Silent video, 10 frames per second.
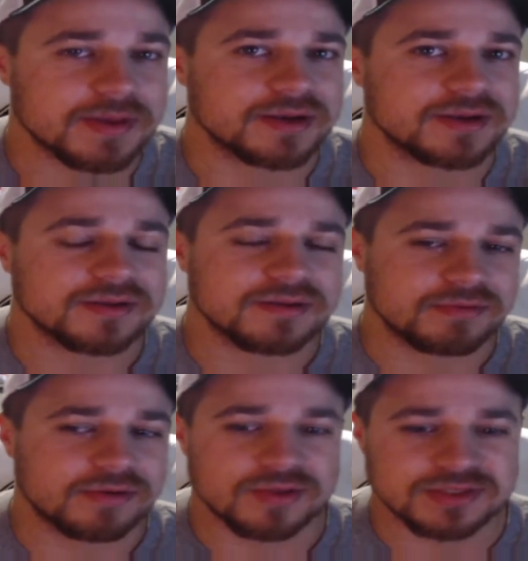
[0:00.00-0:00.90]
and
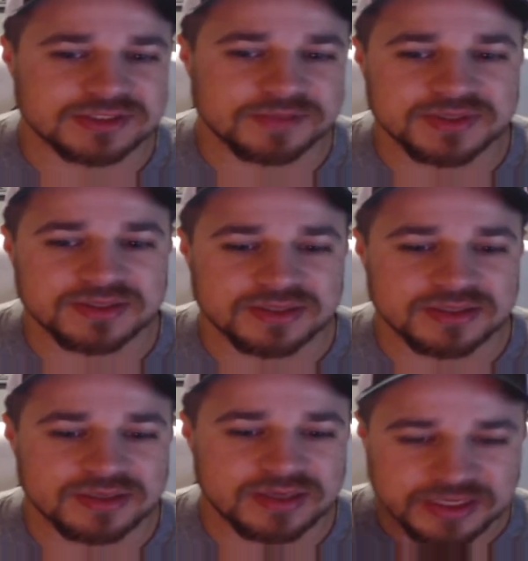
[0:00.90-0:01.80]
you know that's something
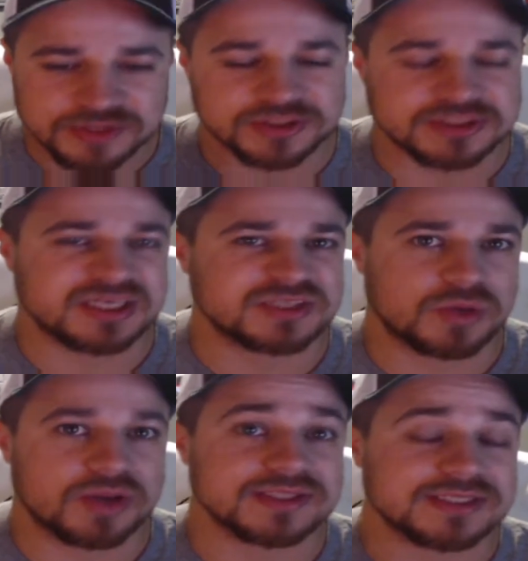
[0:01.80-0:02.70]
interesting as
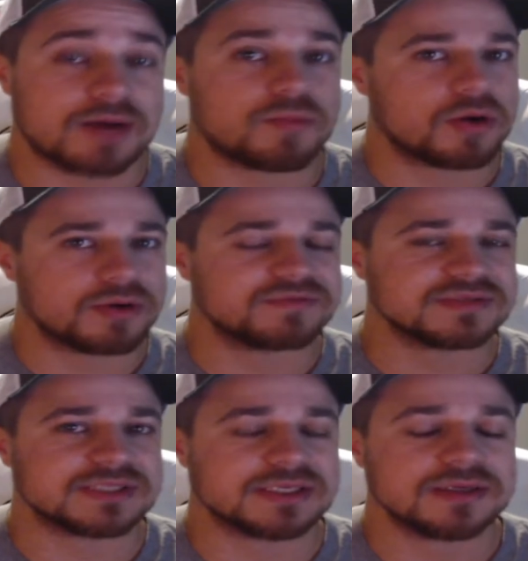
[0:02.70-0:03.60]
well that Tom
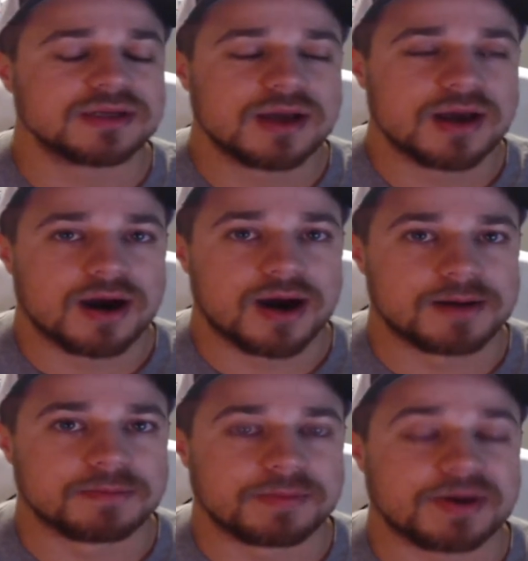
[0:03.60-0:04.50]
Walraven said
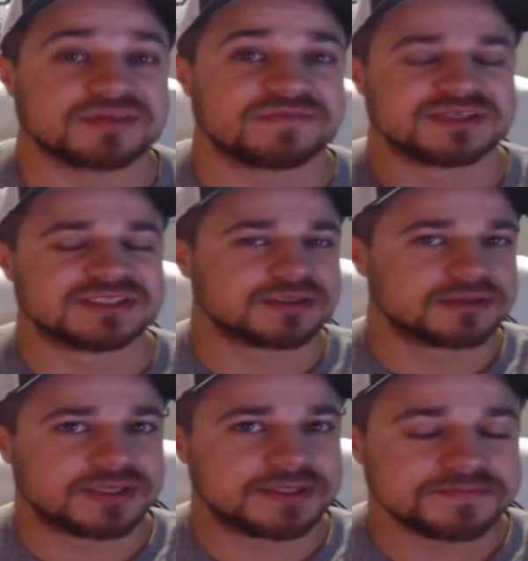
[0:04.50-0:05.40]
um, about the
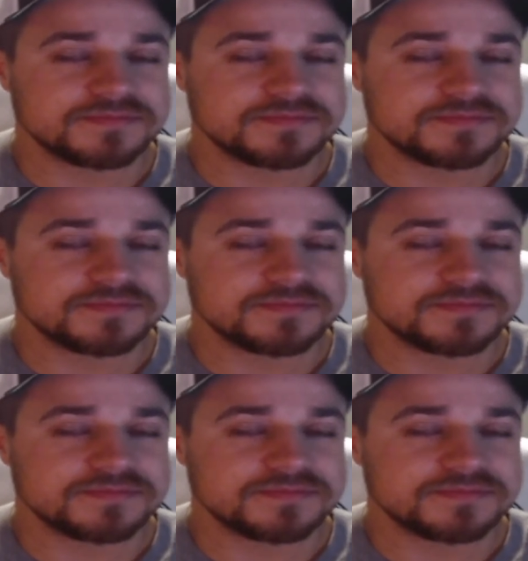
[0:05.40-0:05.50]
facility